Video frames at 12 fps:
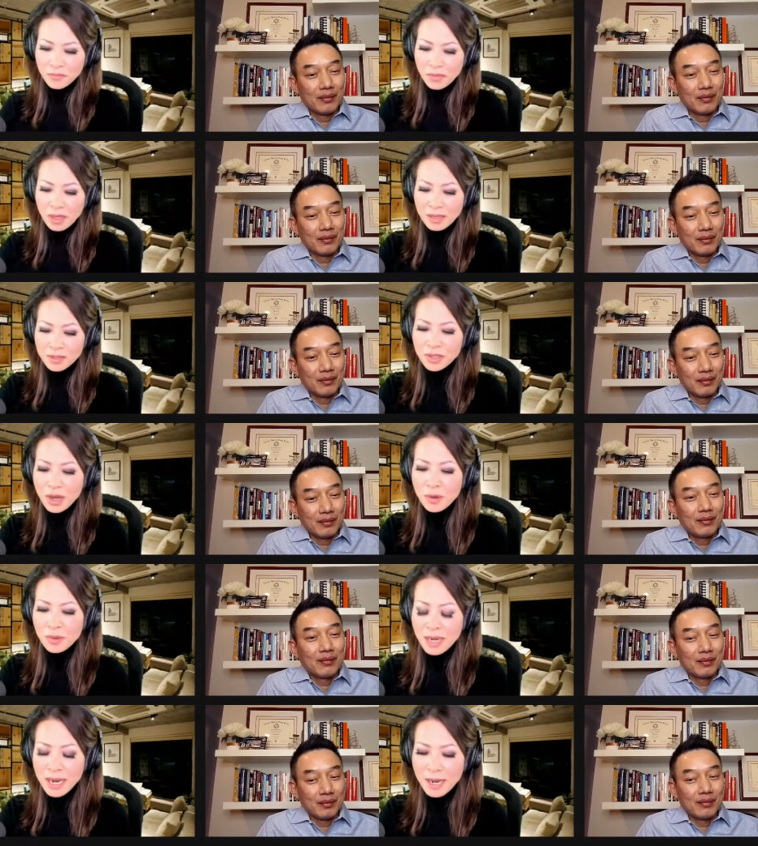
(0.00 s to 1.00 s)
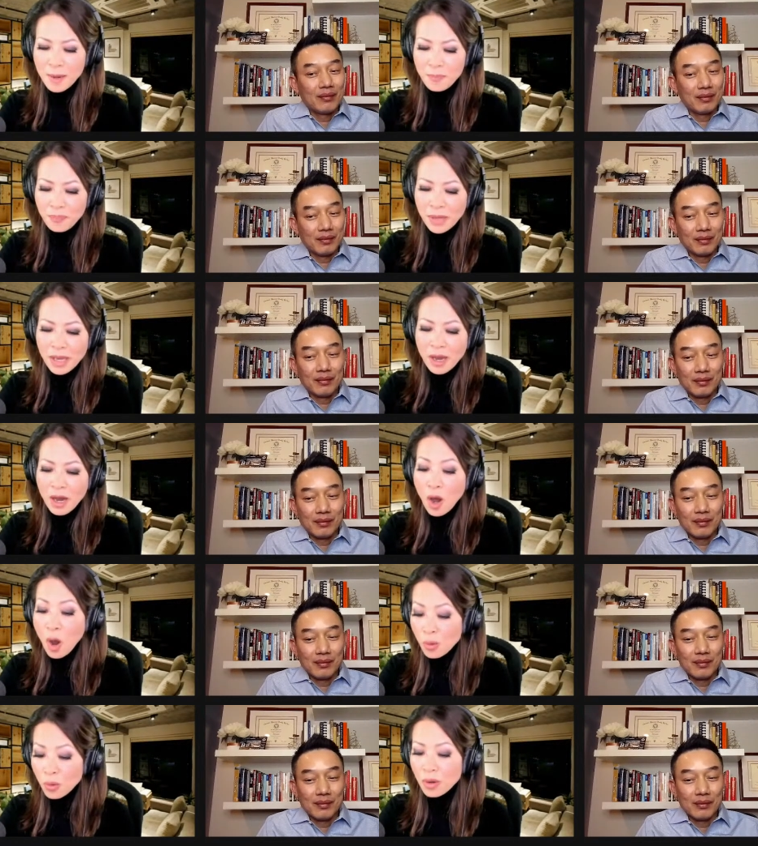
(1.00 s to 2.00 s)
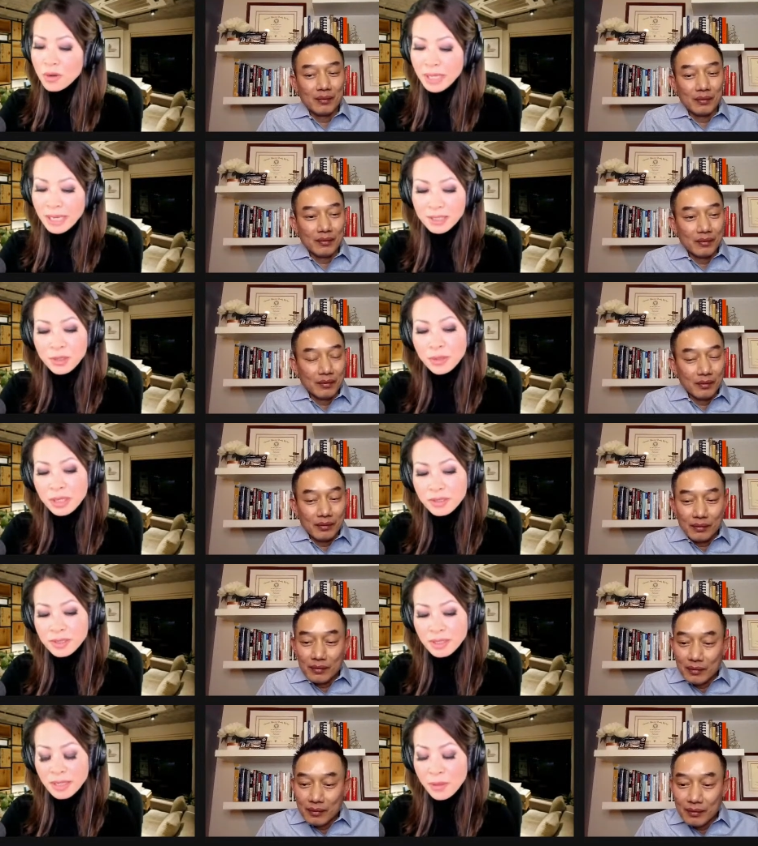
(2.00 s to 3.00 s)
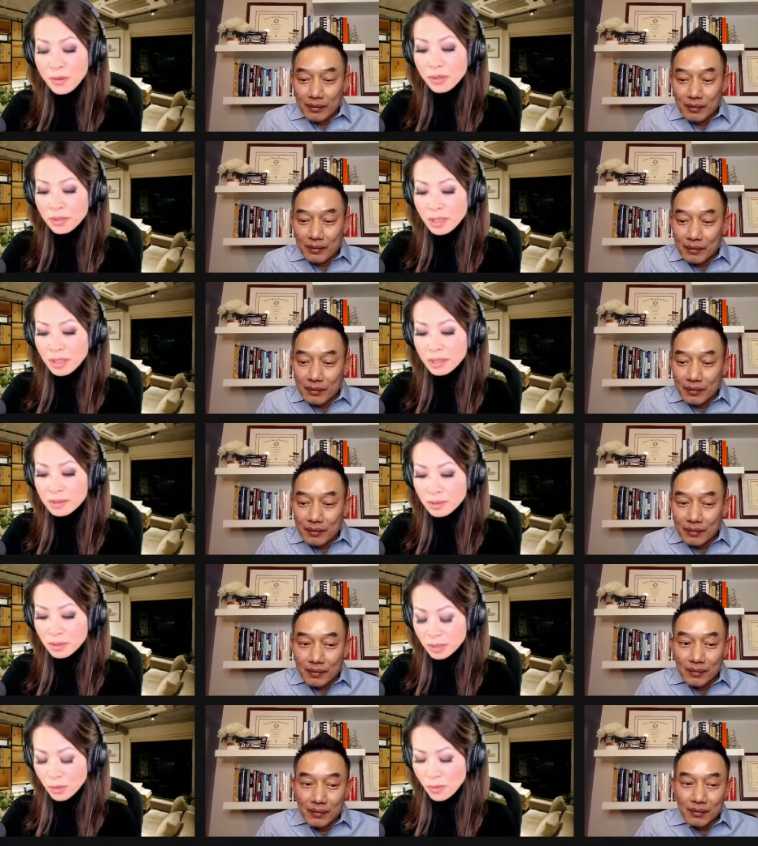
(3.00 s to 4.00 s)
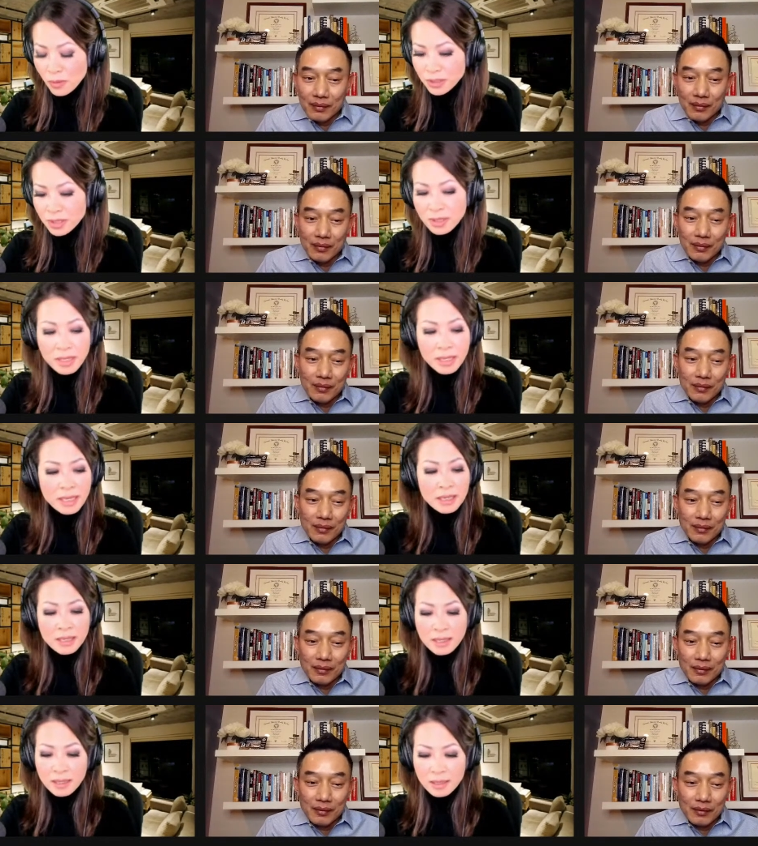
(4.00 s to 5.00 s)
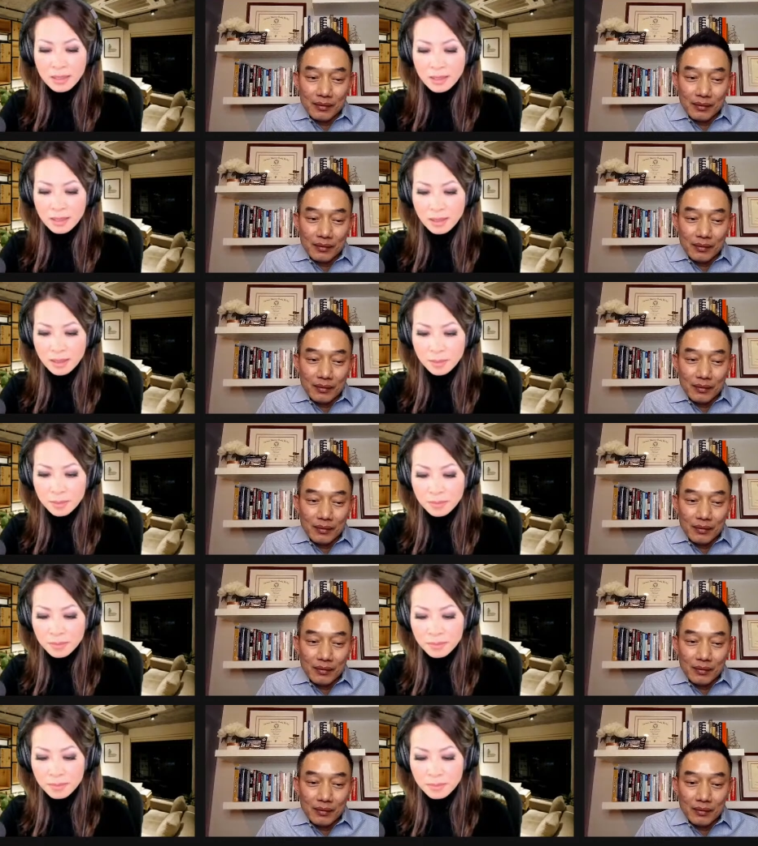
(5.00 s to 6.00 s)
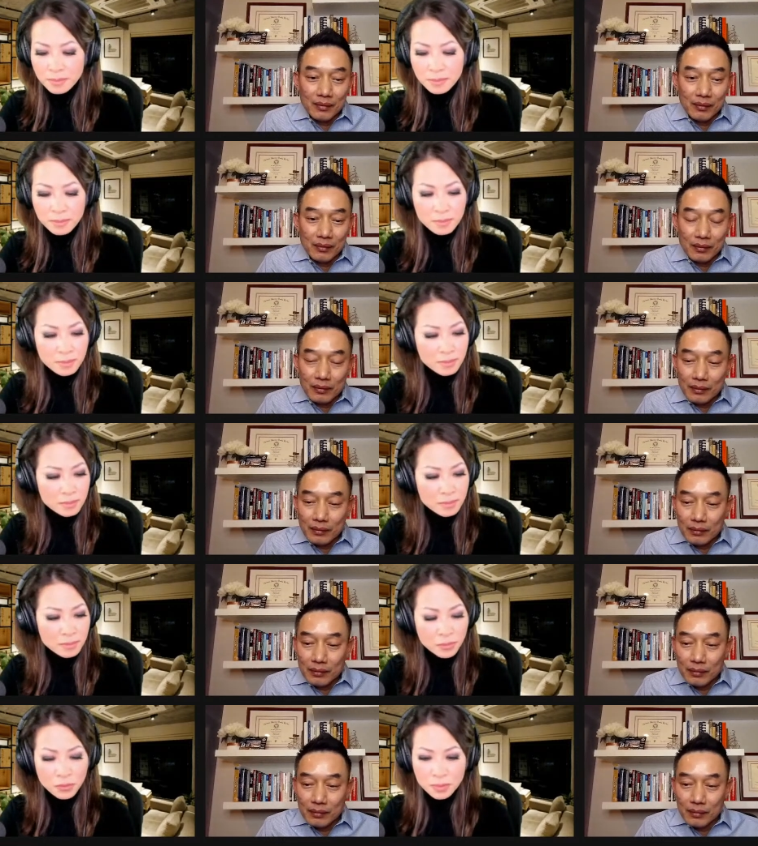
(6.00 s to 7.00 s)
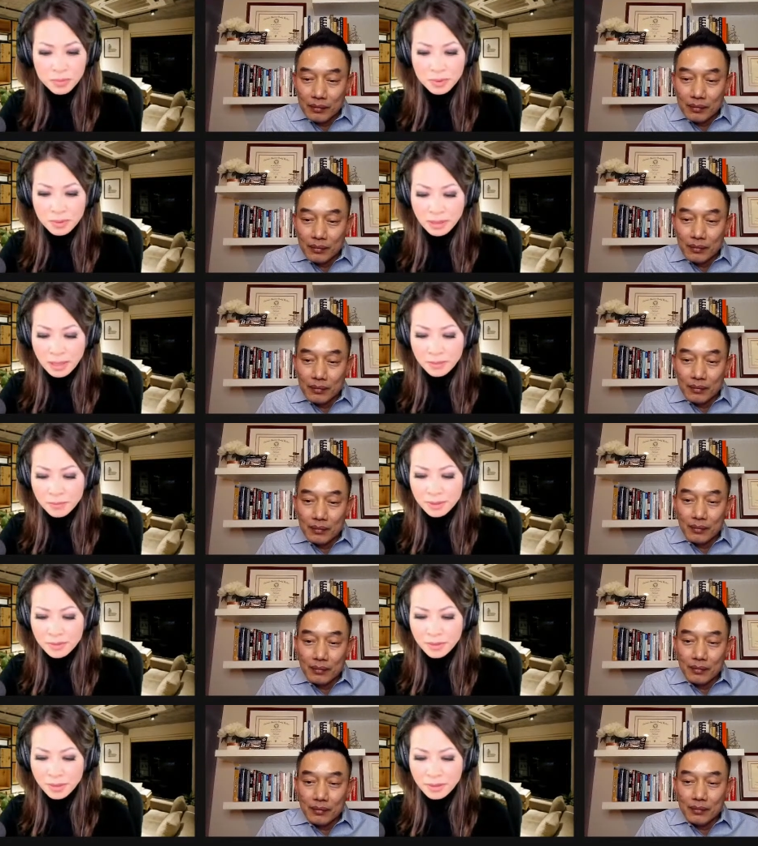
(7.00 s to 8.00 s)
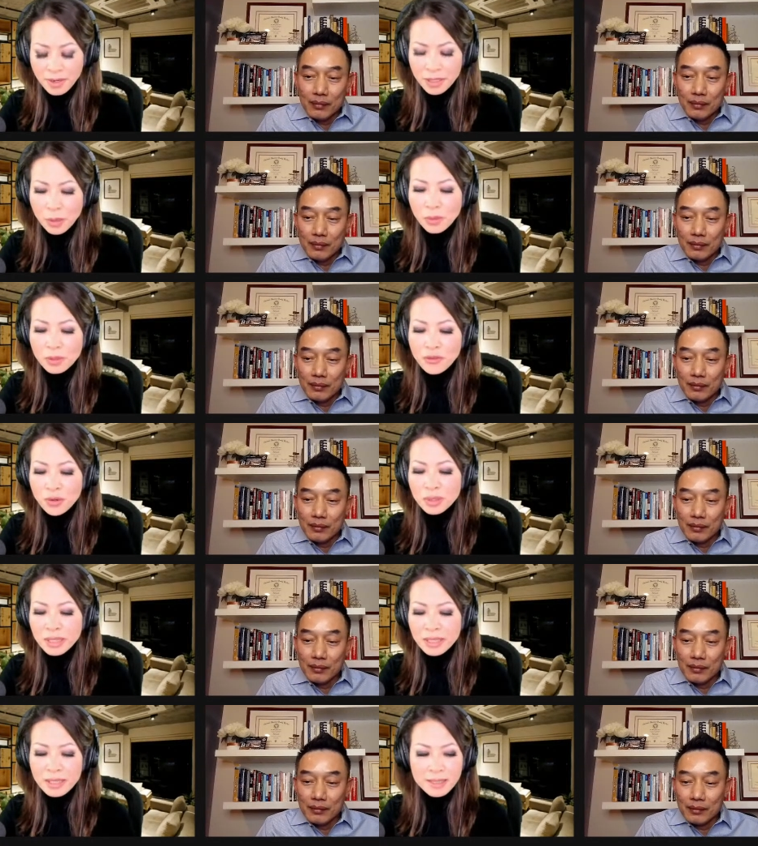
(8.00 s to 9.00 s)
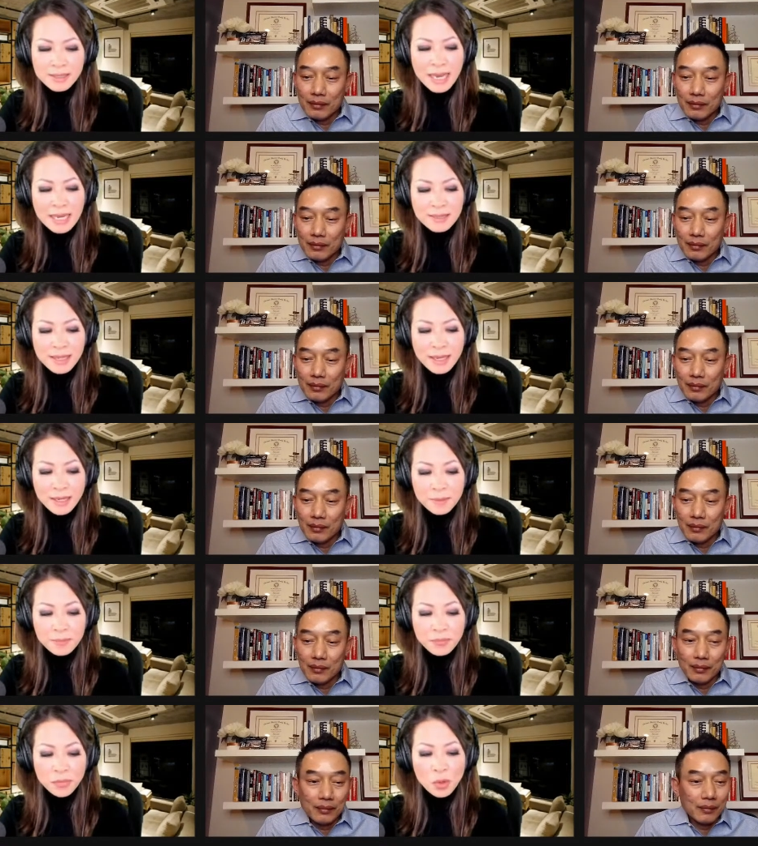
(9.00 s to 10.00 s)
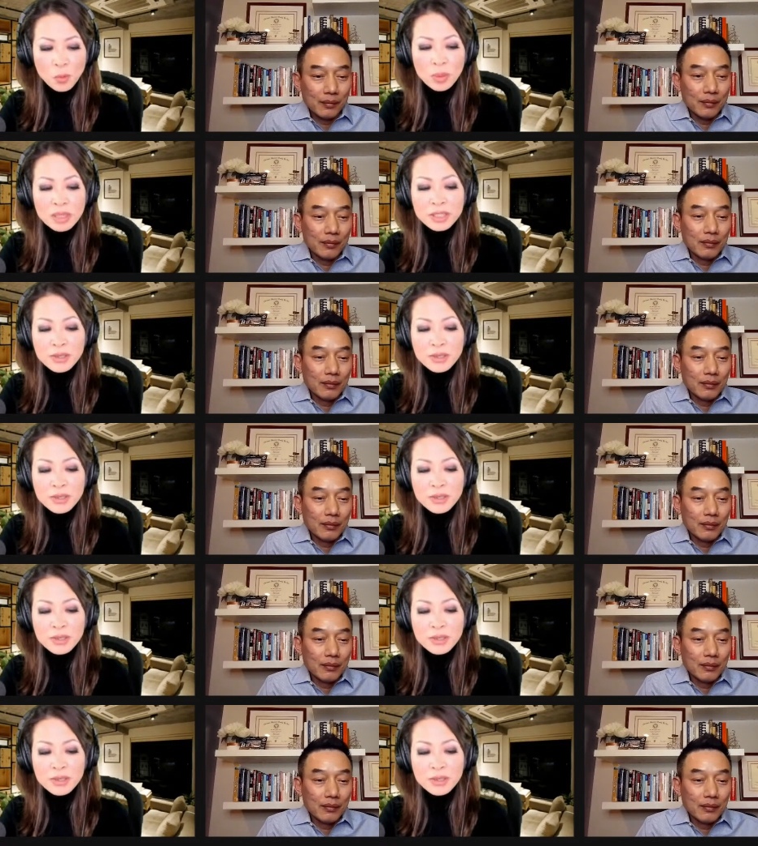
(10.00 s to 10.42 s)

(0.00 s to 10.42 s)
Speaker 1: So, um, oh, okay. So here's another uh, good question. Um, whoops, I got rid of her. Okay. Julie is asking Will your